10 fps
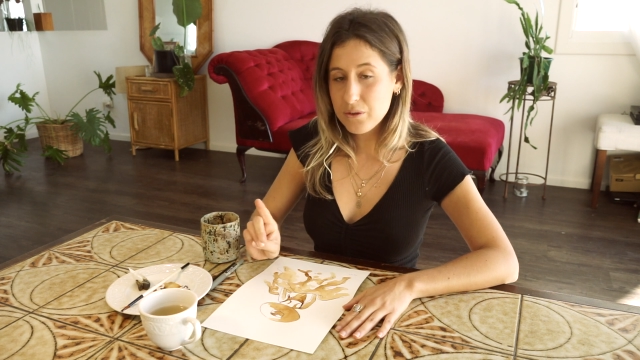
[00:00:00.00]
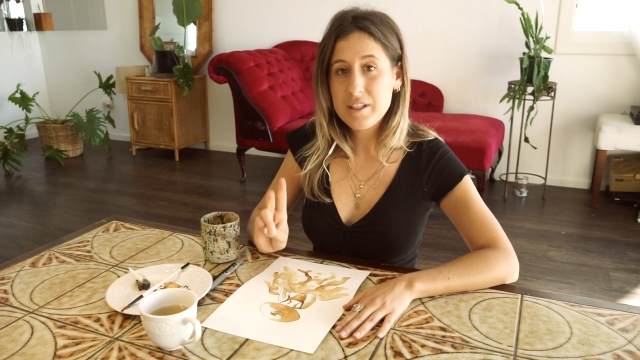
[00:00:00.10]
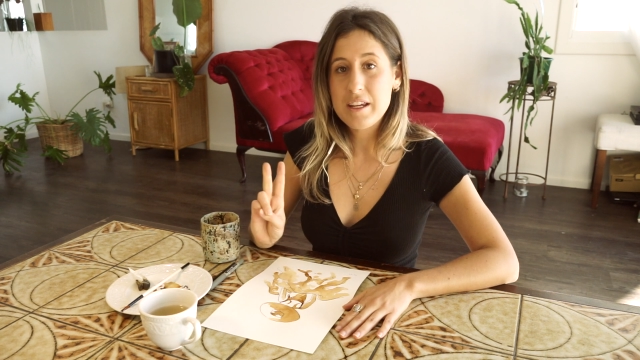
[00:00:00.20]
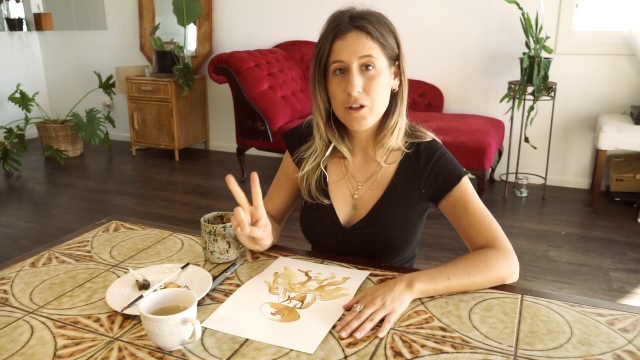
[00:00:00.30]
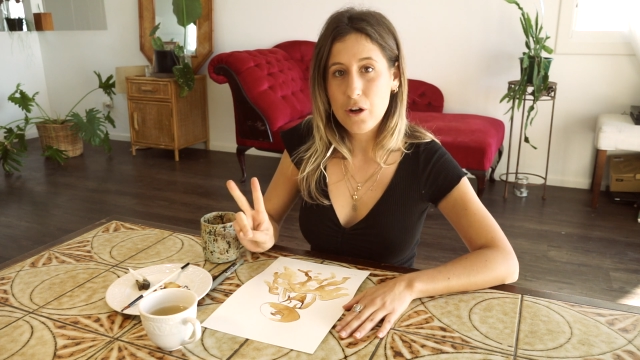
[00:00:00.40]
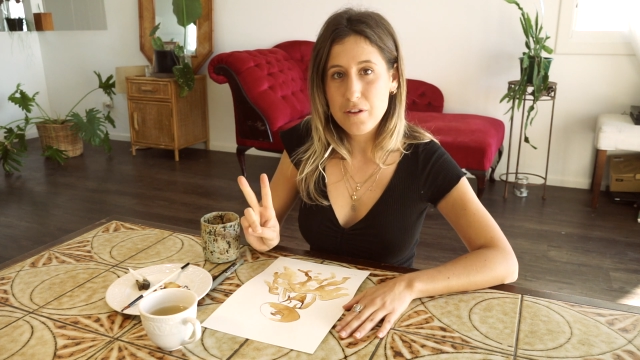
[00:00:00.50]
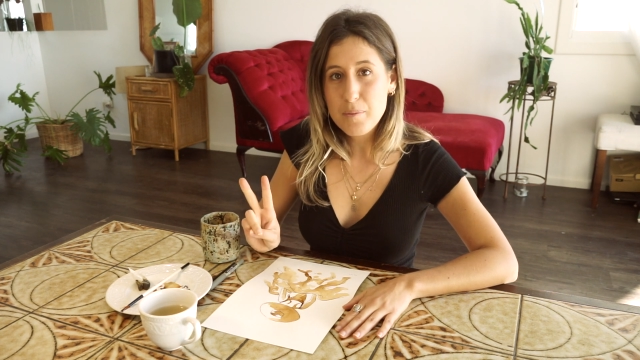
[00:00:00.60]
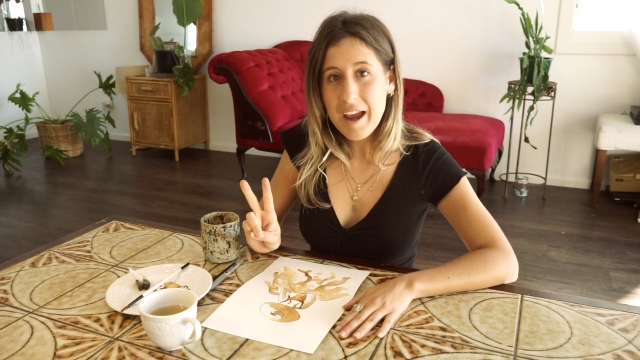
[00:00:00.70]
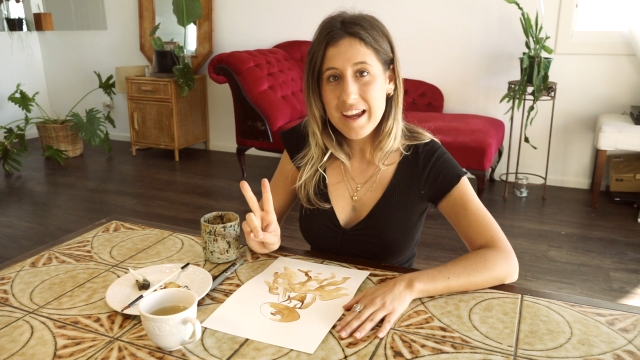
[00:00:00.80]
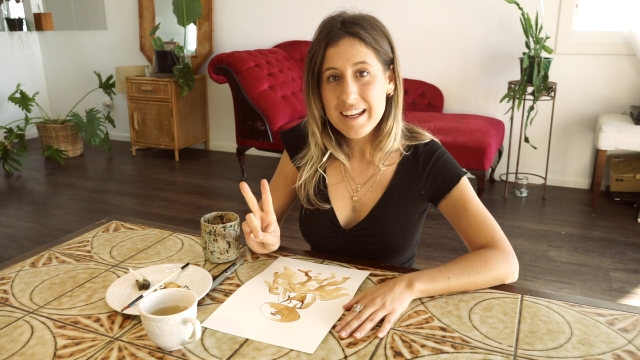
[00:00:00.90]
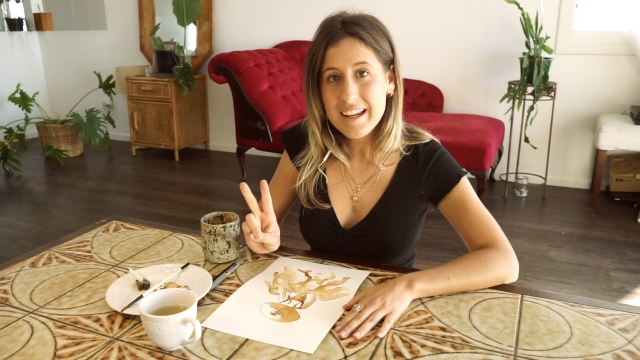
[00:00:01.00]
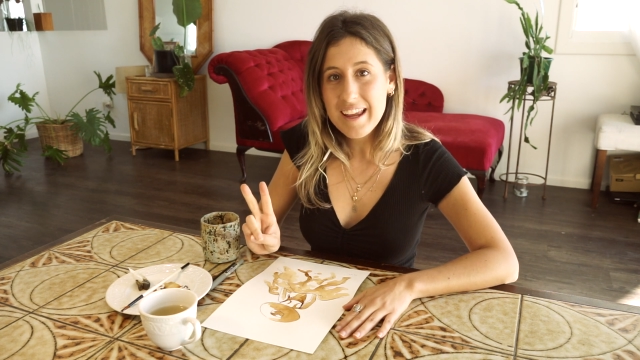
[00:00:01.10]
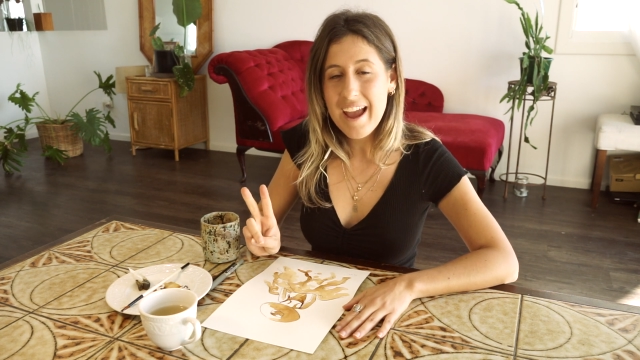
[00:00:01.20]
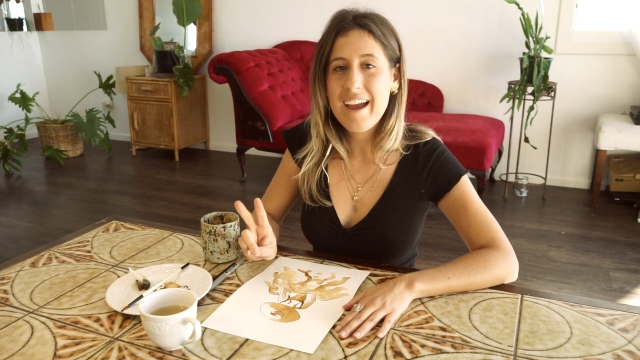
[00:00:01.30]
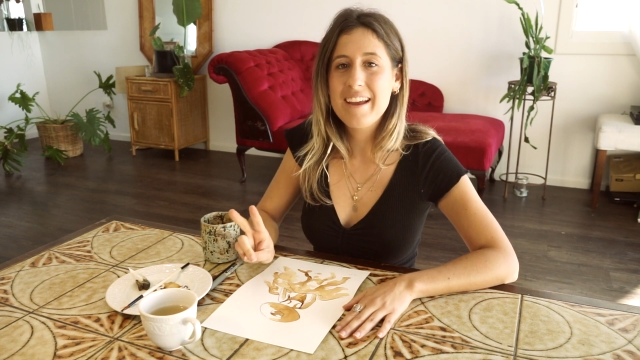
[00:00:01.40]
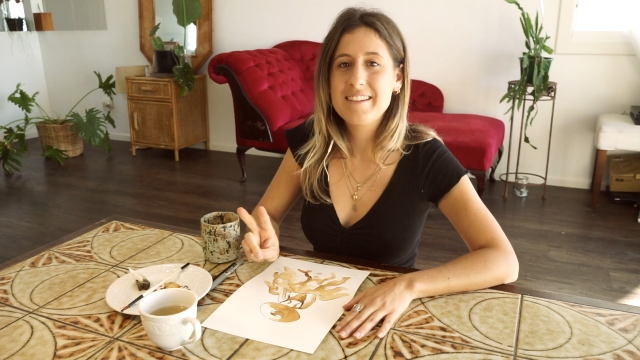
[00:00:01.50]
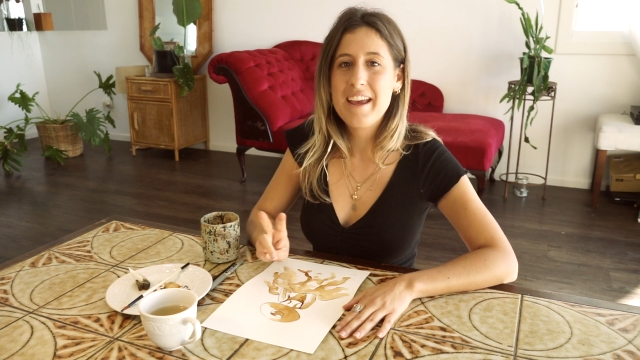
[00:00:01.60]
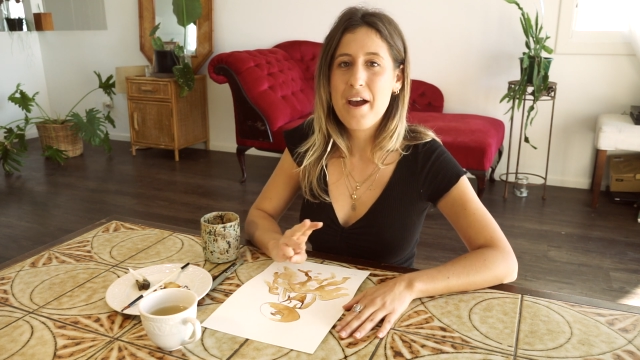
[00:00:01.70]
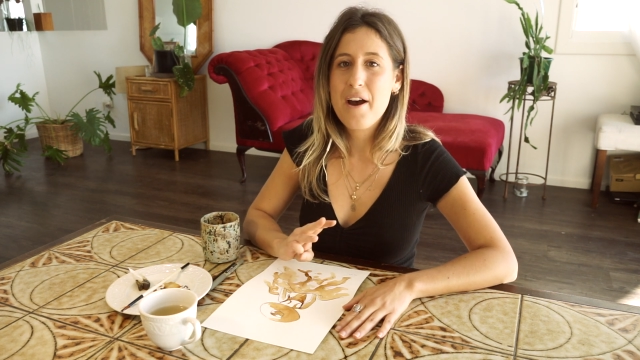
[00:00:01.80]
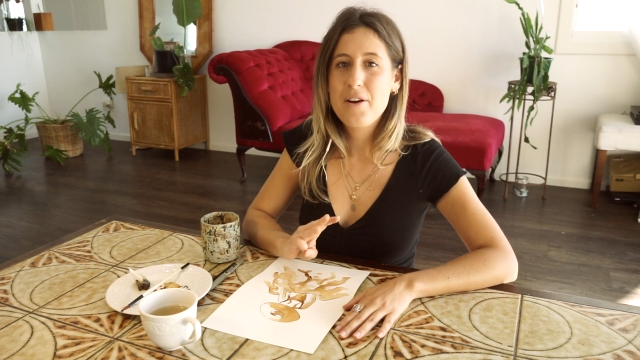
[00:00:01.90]
tea and coffee painting, and
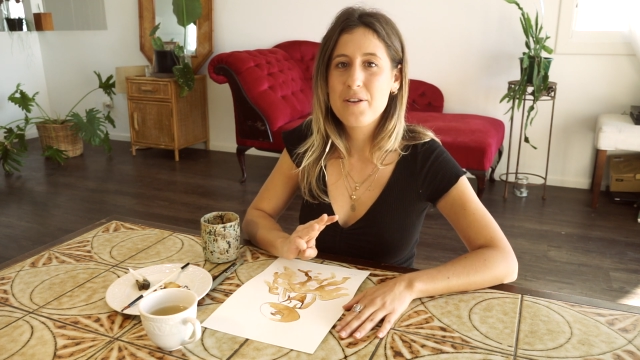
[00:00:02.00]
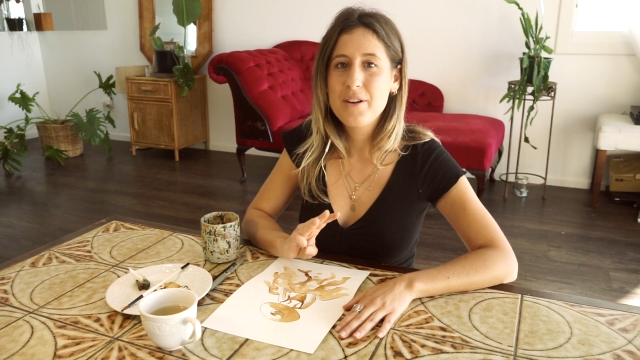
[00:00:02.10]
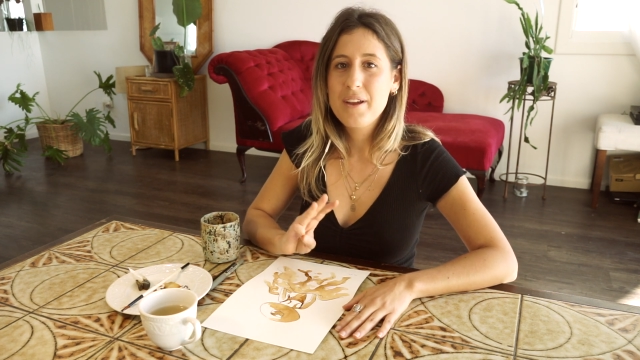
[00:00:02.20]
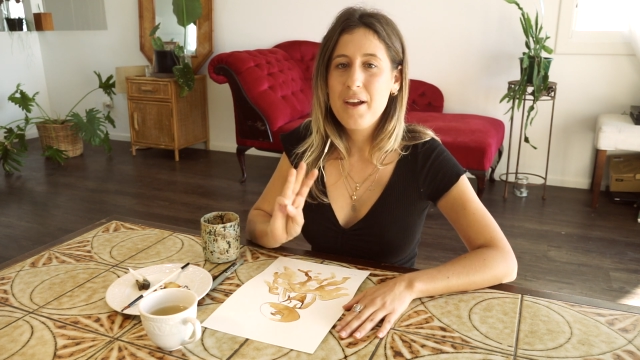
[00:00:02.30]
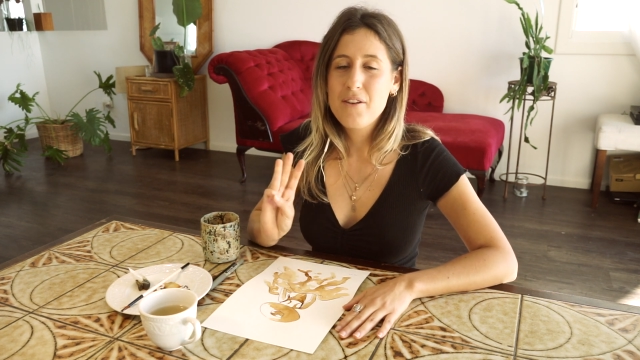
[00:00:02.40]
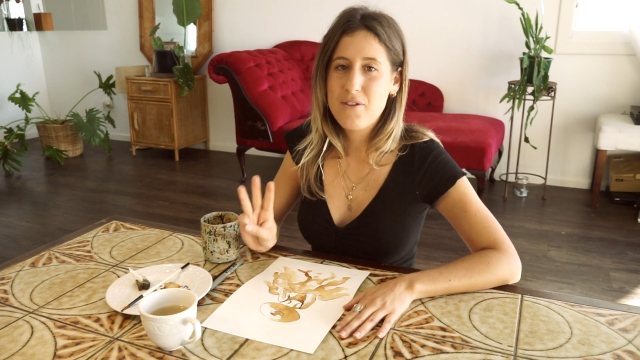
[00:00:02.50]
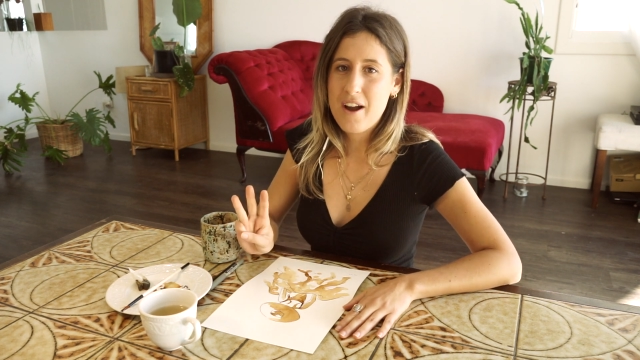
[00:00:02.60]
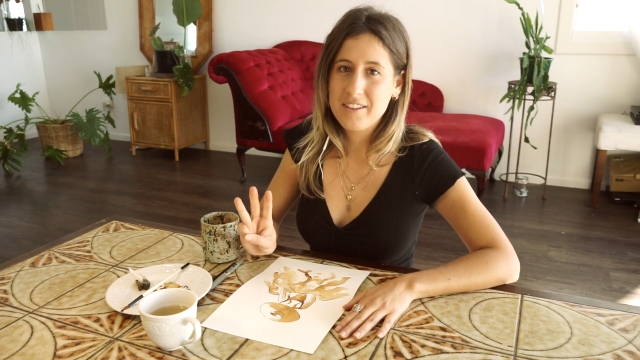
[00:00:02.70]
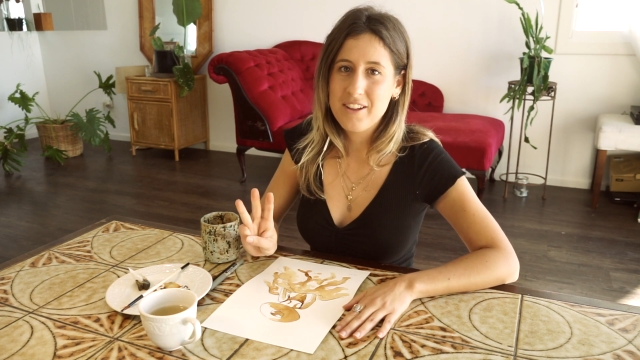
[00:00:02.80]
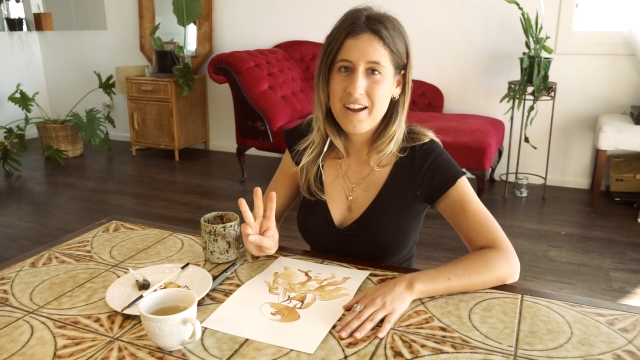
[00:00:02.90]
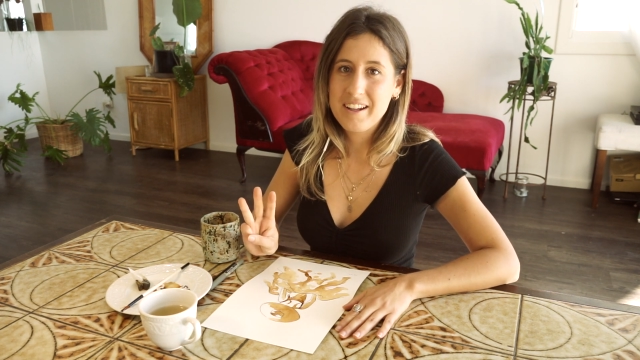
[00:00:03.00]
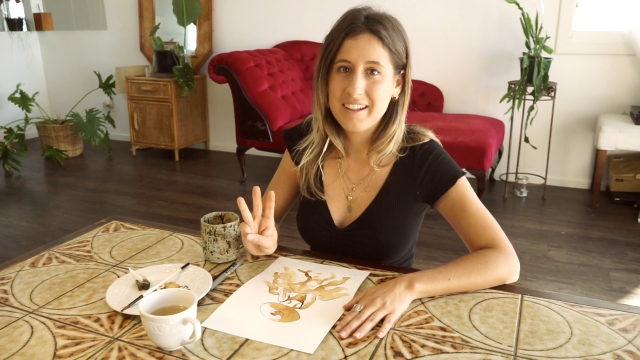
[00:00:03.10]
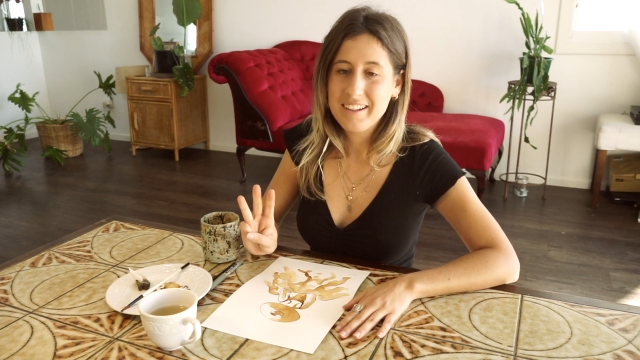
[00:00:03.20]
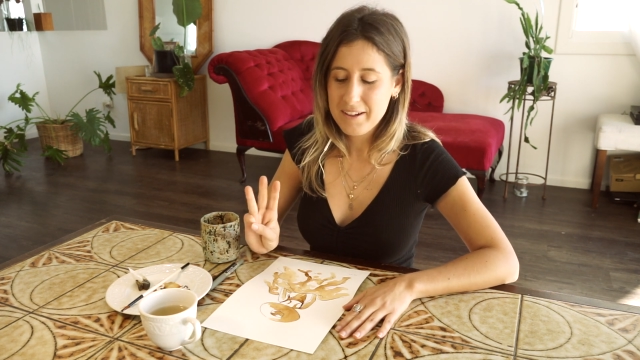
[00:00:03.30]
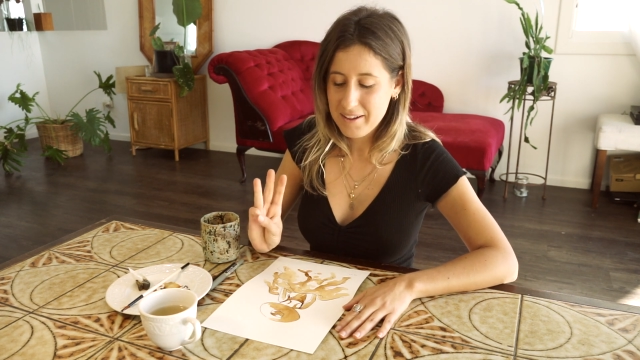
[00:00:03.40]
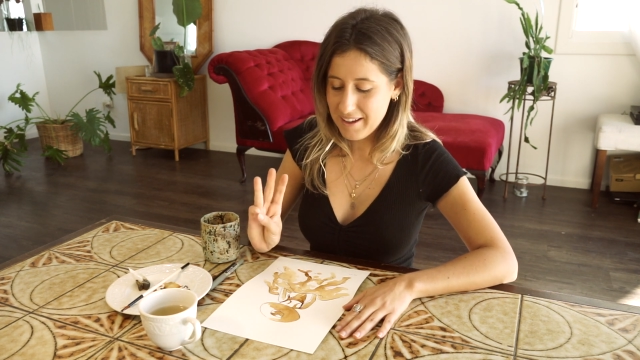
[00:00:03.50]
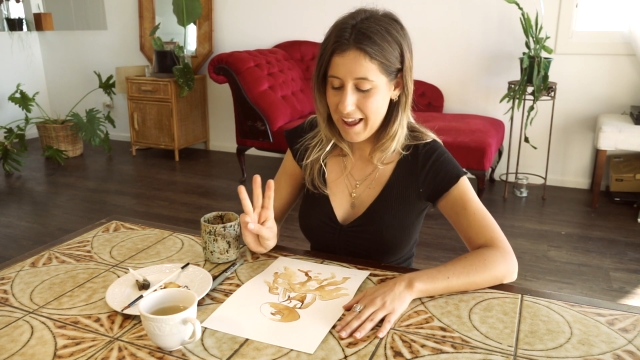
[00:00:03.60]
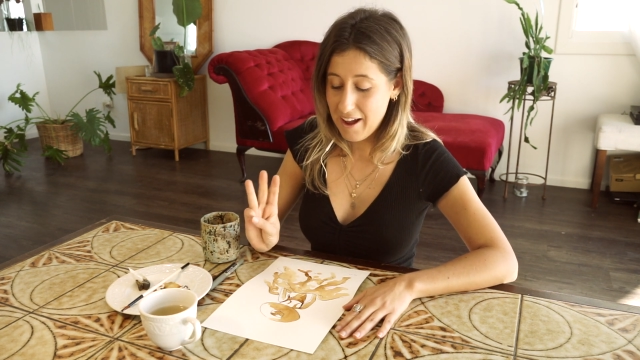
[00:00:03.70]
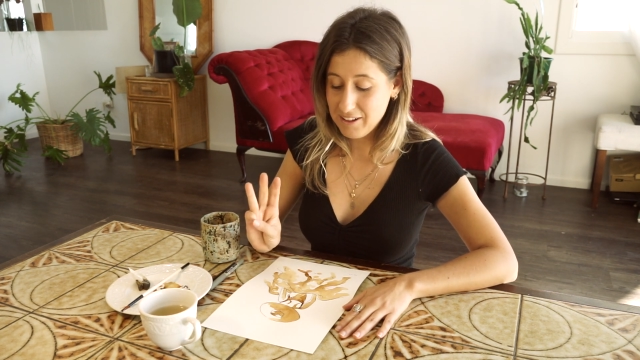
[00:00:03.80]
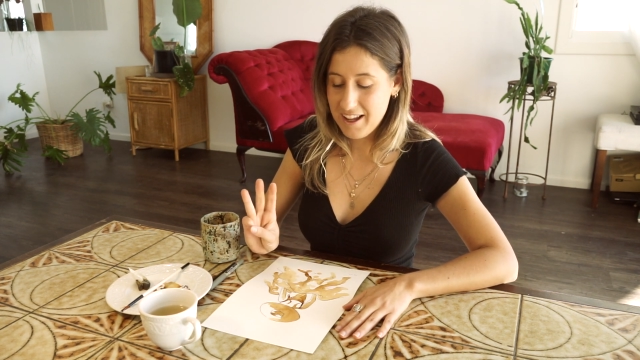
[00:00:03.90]
our fine lining
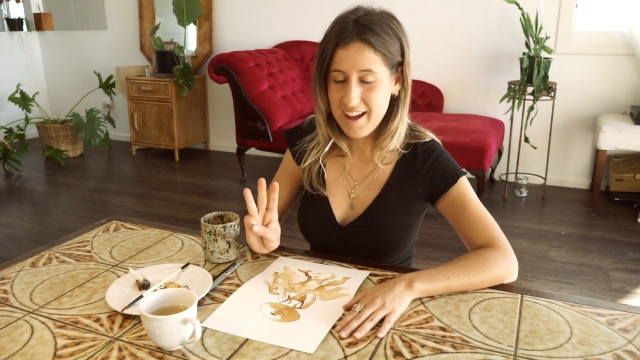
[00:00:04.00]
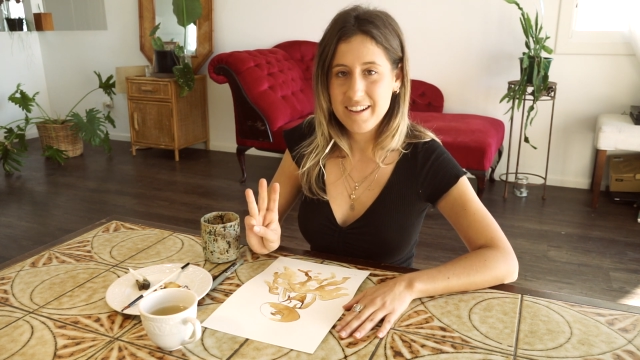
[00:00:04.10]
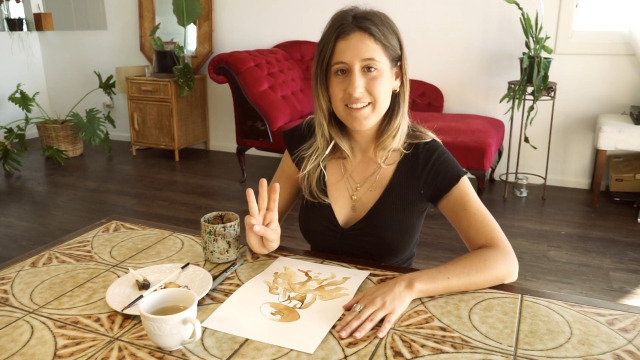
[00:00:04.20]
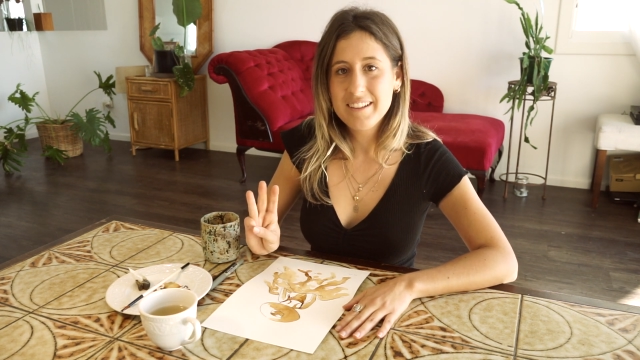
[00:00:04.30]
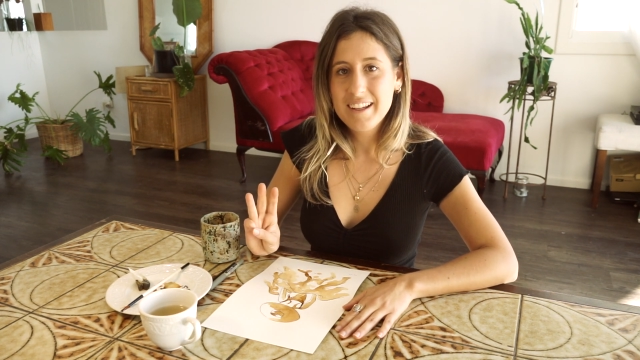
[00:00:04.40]
outline.